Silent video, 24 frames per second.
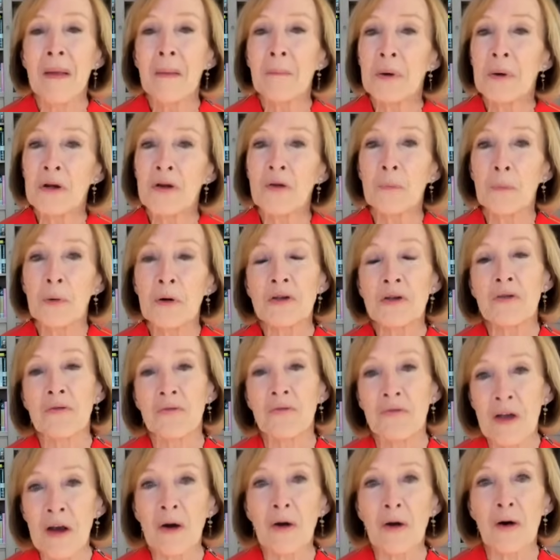But you put your
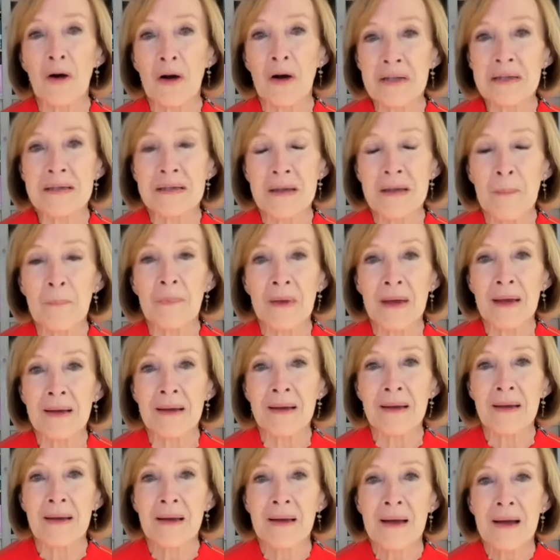finger on
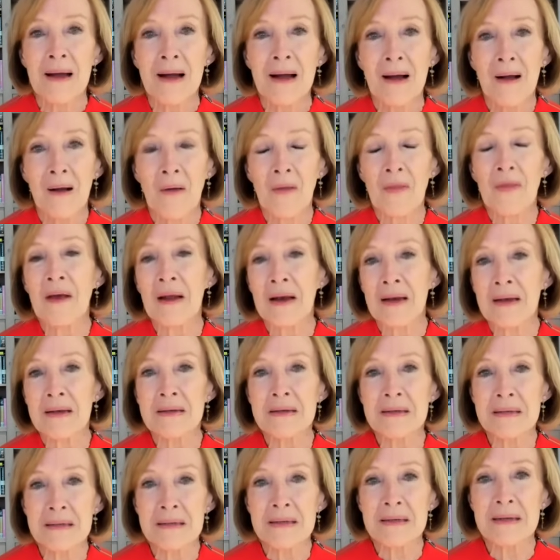something that
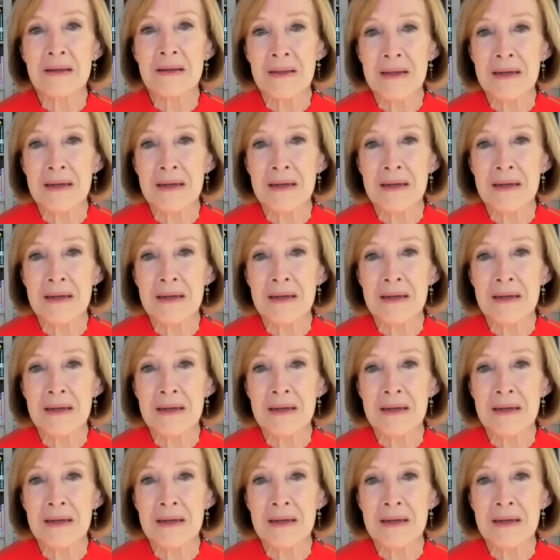is